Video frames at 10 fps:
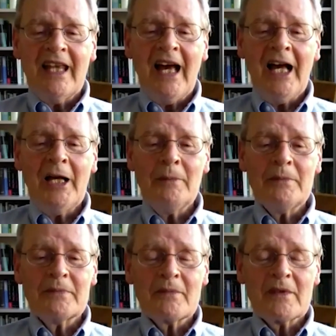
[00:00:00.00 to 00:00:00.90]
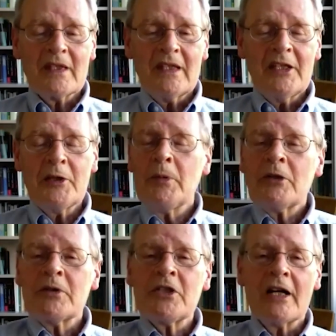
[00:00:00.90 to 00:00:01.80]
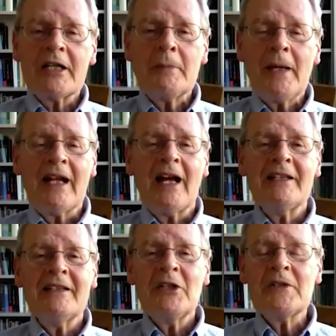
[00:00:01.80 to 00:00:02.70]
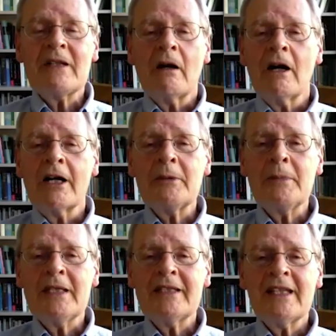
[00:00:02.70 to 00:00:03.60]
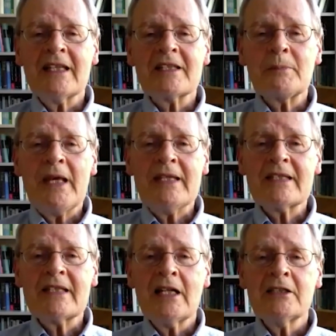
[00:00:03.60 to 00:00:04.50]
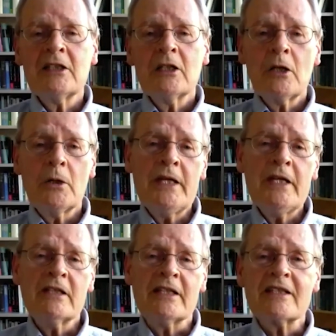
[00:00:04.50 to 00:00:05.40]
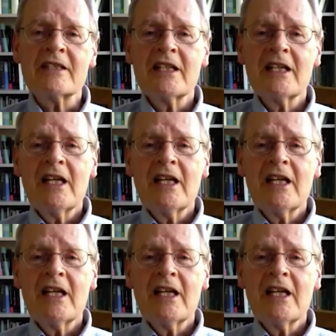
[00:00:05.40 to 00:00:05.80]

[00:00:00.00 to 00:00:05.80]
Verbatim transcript: um, in the book we're talking about, I use an argument that's based on coherence.